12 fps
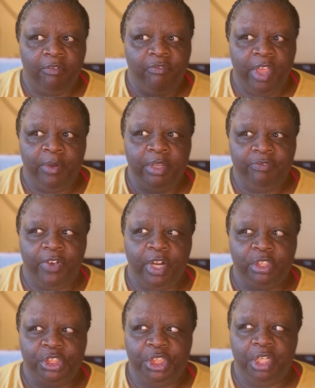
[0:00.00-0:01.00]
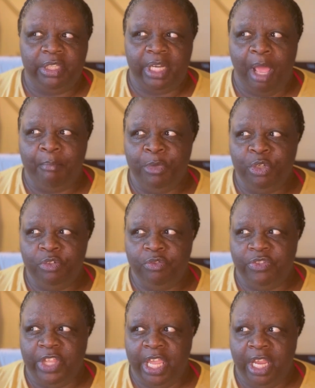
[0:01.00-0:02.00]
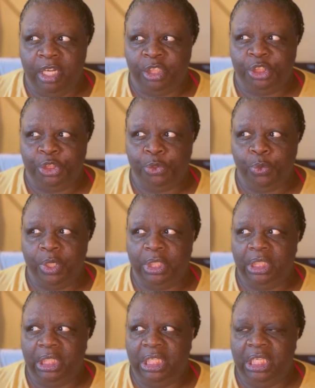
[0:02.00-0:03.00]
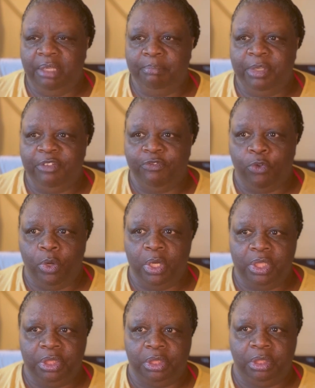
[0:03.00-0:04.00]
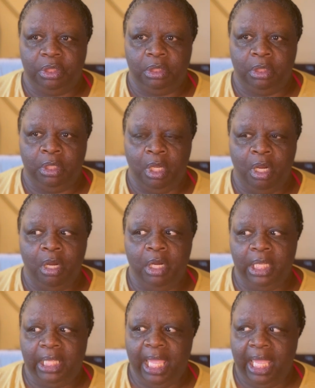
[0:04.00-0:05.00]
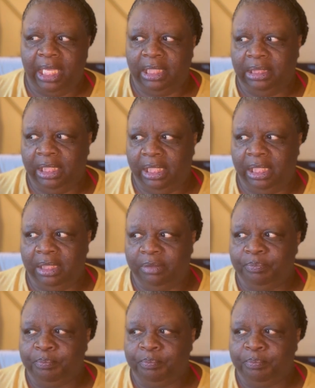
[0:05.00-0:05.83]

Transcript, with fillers: very first year that i moved there shortly before the hurricane hit